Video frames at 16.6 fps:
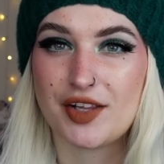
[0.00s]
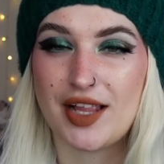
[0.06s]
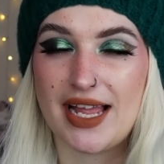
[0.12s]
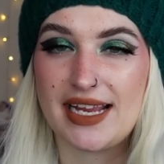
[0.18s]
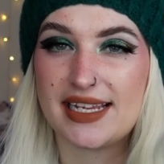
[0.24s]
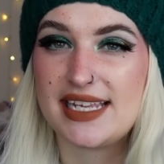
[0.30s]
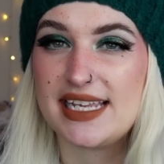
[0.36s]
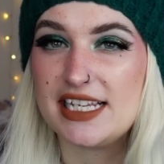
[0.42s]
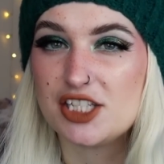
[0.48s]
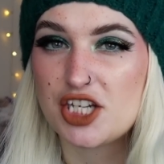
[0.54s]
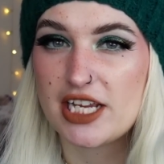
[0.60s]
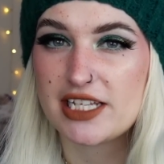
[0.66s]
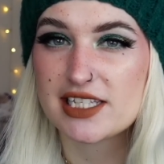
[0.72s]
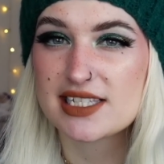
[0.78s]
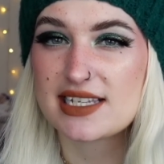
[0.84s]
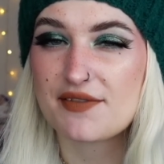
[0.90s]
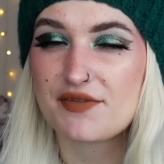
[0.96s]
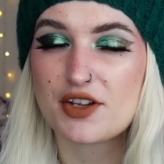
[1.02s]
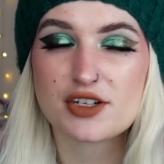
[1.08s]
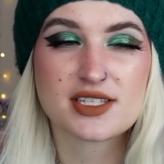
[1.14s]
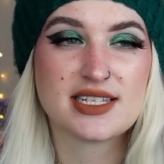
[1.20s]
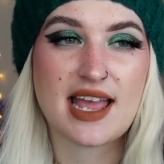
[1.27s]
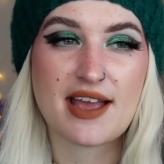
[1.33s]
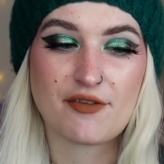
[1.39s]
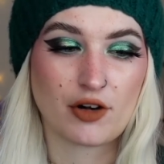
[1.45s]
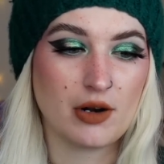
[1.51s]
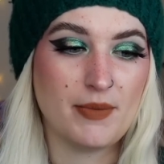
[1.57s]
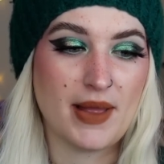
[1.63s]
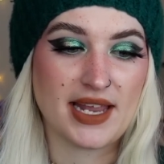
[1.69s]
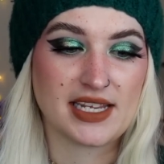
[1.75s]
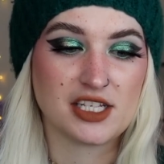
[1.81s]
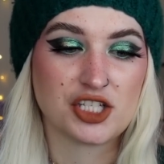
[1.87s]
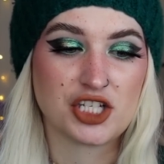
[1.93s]
like keychains and stuff, there's never a
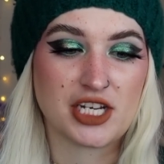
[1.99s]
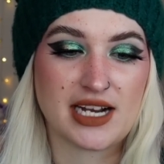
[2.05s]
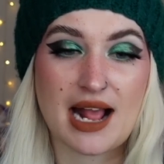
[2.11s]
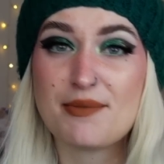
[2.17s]
Betty Jean.